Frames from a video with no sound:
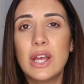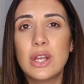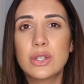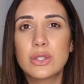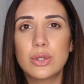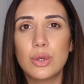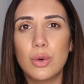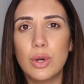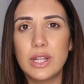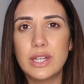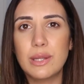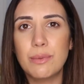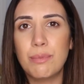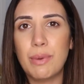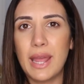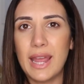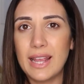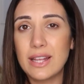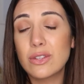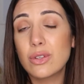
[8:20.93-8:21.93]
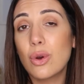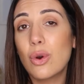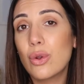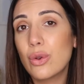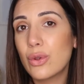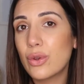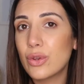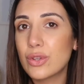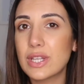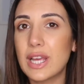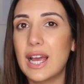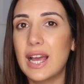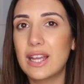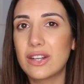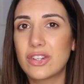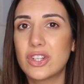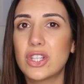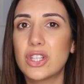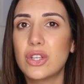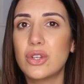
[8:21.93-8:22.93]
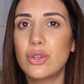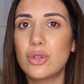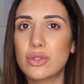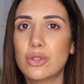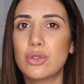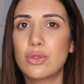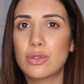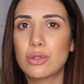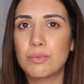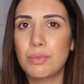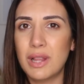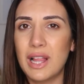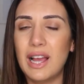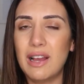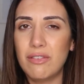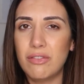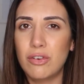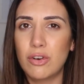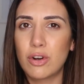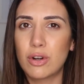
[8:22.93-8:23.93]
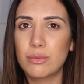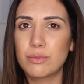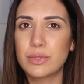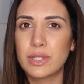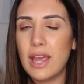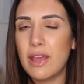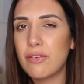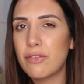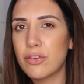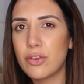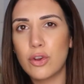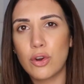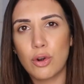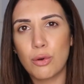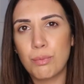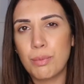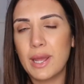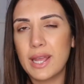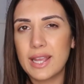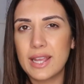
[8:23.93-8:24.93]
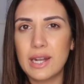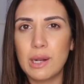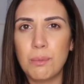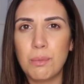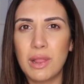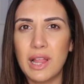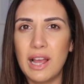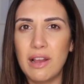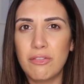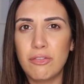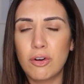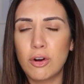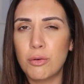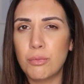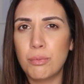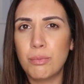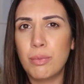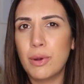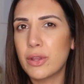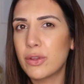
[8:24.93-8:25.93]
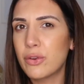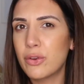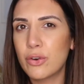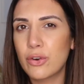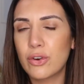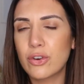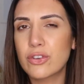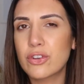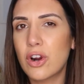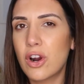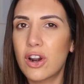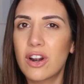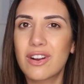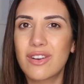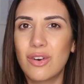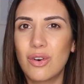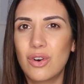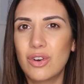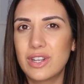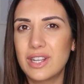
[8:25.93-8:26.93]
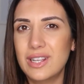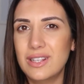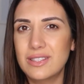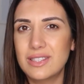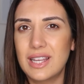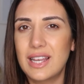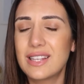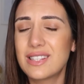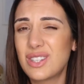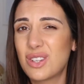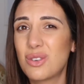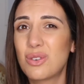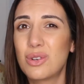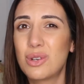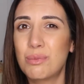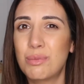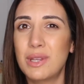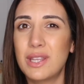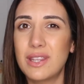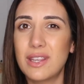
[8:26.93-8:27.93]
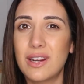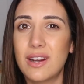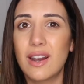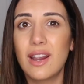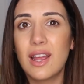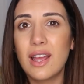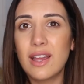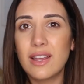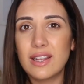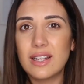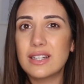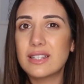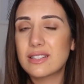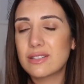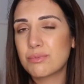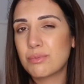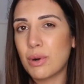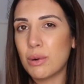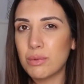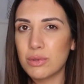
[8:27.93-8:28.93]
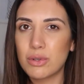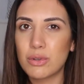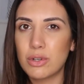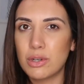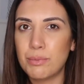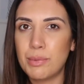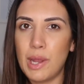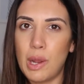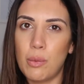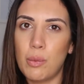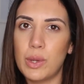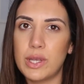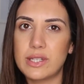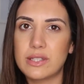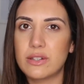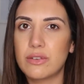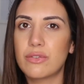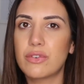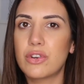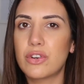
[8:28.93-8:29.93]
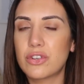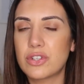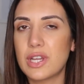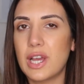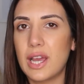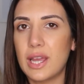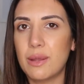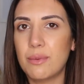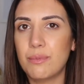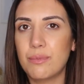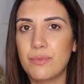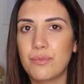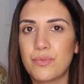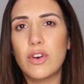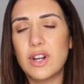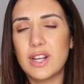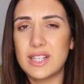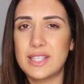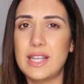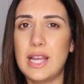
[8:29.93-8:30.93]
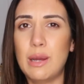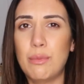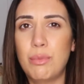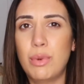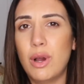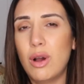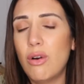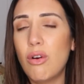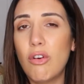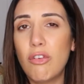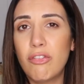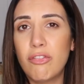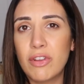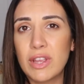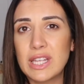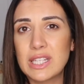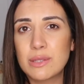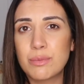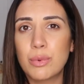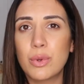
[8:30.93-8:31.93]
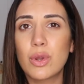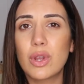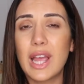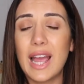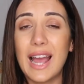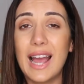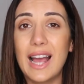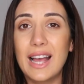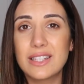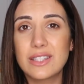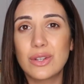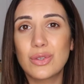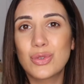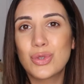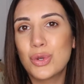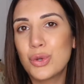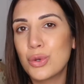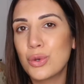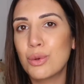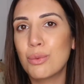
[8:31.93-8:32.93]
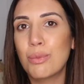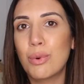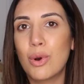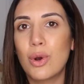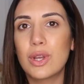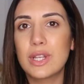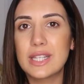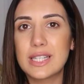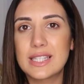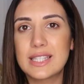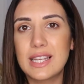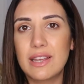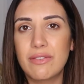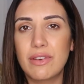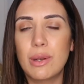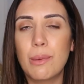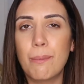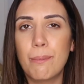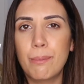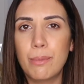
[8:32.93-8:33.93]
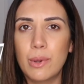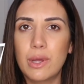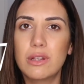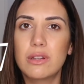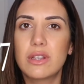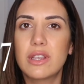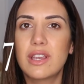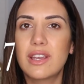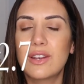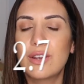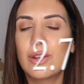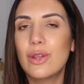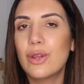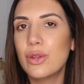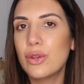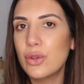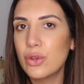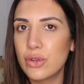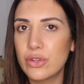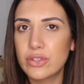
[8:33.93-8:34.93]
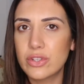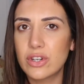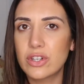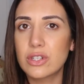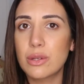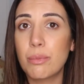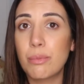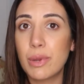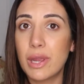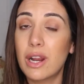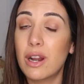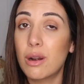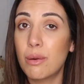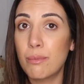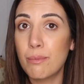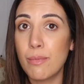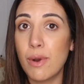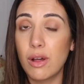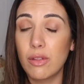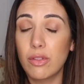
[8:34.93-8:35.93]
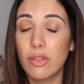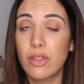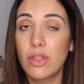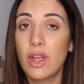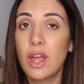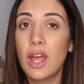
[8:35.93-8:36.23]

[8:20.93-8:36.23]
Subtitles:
so it depends on who's actually using those platforms. If you're picking a platform but your target audience isn't going to be there, then it's probably going to be a waste of your time. For example, Facebook has 2.7 billion users per month,